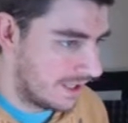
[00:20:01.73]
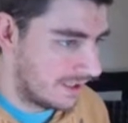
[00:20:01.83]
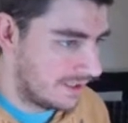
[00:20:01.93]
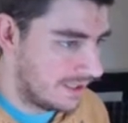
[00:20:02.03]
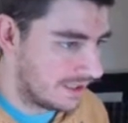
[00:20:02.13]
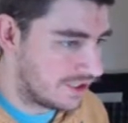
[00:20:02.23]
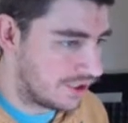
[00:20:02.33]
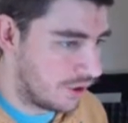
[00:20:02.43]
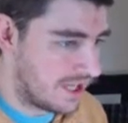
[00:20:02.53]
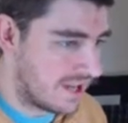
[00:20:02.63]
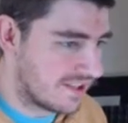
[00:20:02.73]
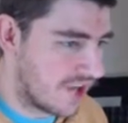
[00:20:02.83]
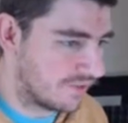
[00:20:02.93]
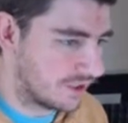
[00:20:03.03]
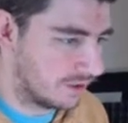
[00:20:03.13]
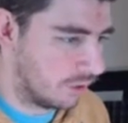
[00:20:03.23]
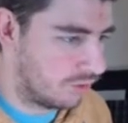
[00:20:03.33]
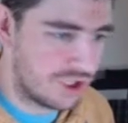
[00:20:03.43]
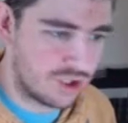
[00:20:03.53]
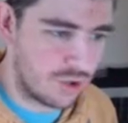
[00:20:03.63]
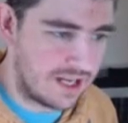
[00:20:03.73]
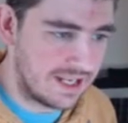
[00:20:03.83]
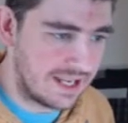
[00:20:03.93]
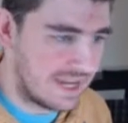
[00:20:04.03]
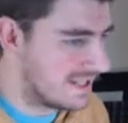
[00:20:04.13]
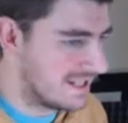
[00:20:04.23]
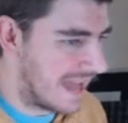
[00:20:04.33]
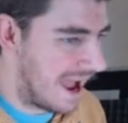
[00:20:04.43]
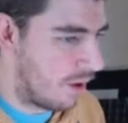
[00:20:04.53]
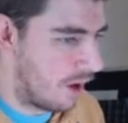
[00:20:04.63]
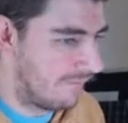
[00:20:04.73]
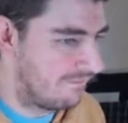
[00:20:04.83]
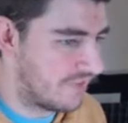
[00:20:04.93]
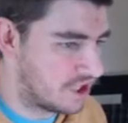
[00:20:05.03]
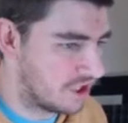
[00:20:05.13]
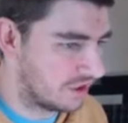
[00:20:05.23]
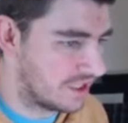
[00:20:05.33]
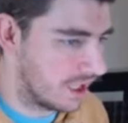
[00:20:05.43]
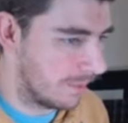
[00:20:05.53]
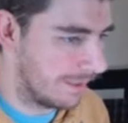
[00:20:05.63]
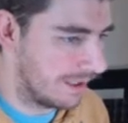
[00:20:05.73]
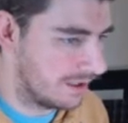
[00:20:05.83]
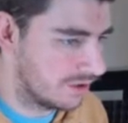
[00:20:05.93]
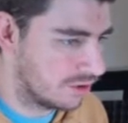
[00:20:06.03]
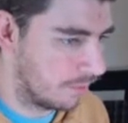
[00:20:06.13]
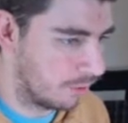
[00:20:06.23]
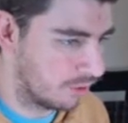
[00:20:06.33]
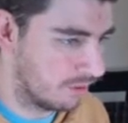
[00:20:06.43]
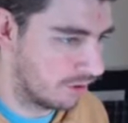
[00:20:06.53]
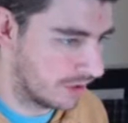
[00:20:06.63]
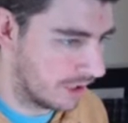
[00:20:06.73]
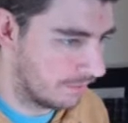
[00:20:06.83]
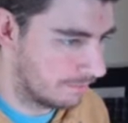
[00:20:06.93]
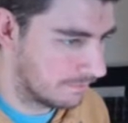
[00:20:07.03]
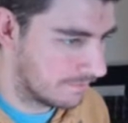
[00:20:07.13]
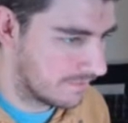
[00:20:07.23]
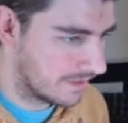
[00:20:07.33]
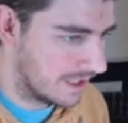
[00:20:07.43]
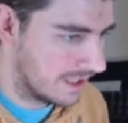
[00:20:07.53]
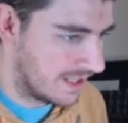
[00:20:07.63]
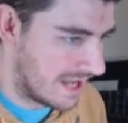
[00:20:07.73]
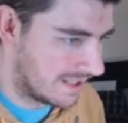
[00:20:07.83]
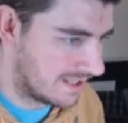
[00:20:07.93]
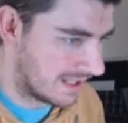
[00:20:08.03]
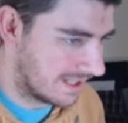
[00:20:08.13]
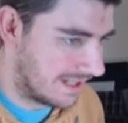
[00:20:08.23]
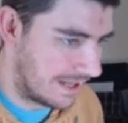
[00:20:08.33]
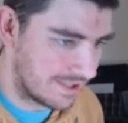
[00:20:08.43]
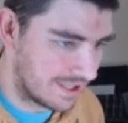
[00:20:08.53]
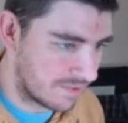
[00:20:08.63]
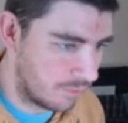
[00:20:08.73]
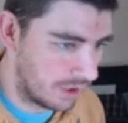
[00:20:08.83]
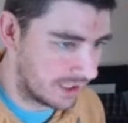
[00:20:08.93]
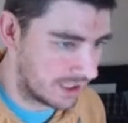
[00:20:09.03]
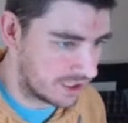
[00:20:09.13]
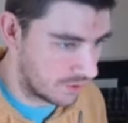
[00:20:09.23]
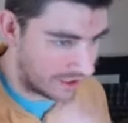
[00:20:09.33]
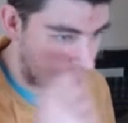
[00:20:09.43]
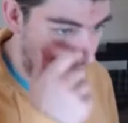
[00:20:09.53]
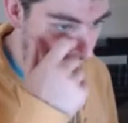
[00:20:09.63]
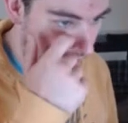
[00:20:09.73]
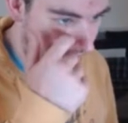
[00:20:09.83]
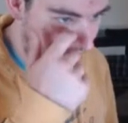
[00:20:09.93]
Nearly two years after the launch, trading is now officially coming to Pokemon Go. Niantic announced this morning that trading will arrive